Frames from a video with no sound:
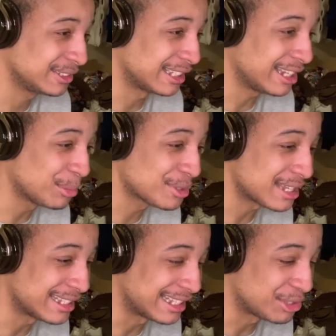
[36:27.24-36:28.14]
Now, y'all were
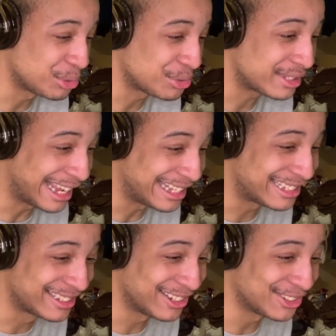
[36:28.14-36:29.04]
saying that the dude's
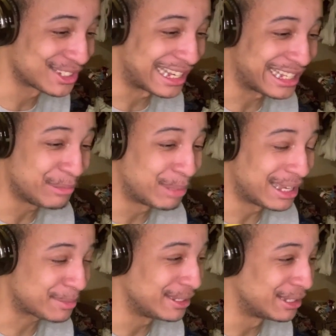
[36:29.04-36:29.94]
dead. Y'all was like, he
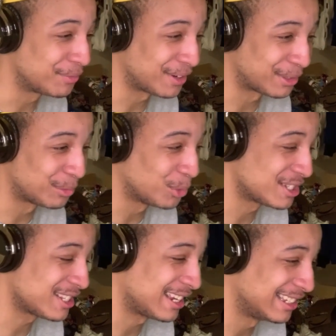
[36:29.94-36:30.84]
best be the fucking
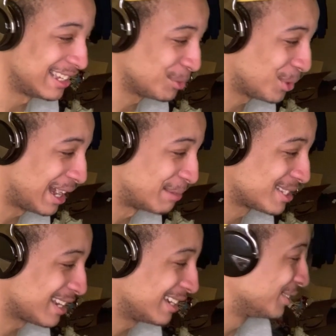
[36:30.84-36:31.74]

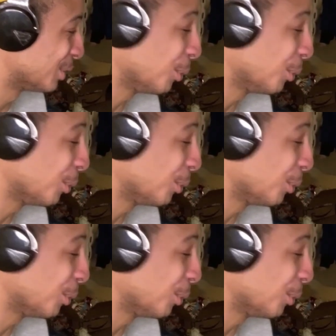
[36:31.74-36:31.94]
Warhammer Titan.